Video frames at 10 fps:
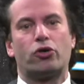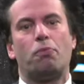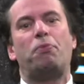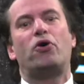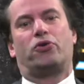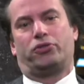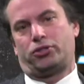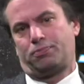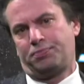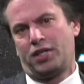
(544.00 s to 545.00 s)

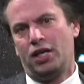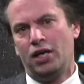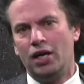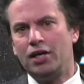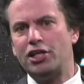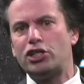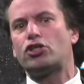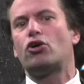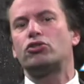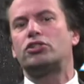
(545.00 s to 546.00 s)
components. This
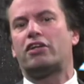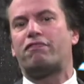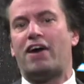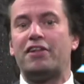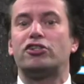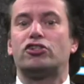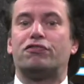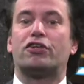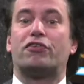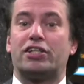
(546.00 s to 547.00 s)
shows the advantage of
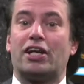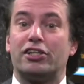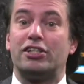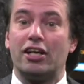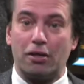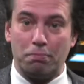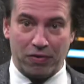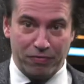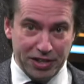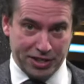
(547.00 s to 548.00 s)
the crystalline silicon
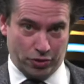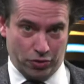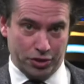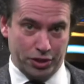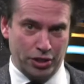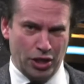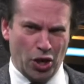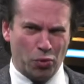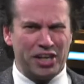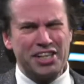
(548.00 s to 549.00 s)
PV technology,
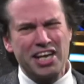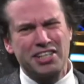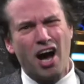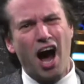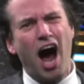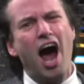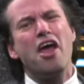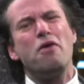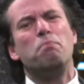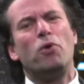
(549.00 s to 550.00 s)
which has a
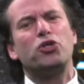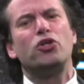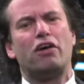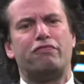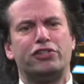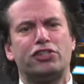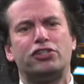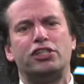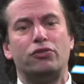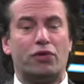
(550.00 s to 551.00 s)
higher module
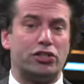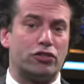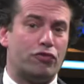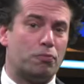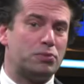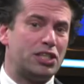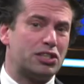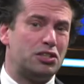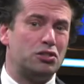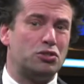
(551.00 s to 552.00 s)
efficiency ranging from
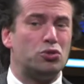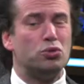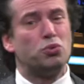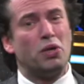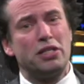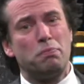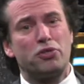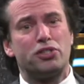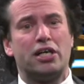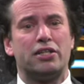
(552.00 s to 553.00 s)
16 to
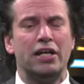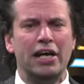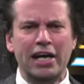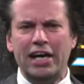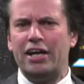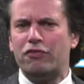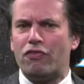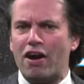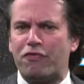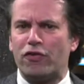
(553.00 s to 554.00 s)
20% in
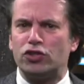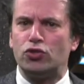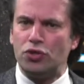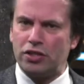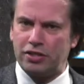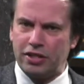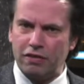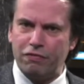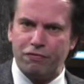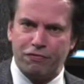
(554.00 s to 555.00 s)
reference to the
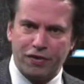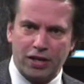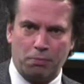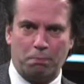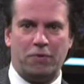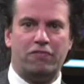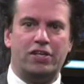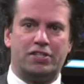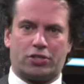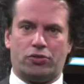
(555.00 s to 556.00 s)
thin film
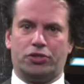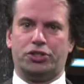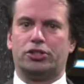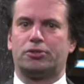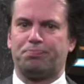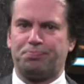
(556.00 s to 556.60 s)
PV technologies.